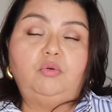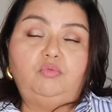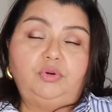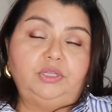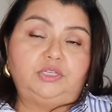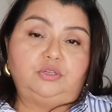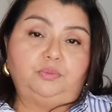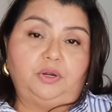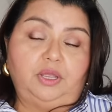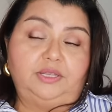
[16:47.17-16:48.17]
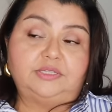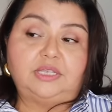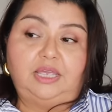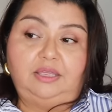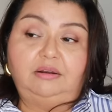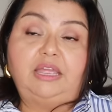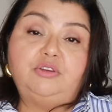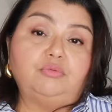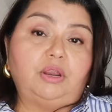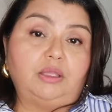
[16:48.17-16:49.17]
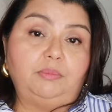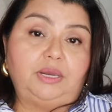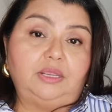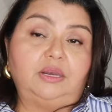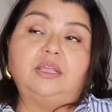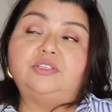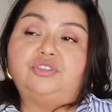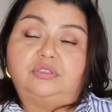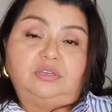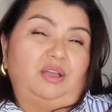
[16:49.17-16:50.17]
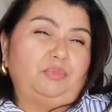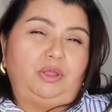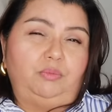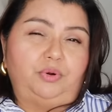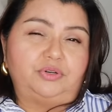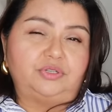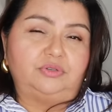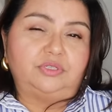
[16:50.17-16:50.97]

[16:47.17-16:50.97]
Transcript: Really super nice, and I do recommend it. It's just not my own personal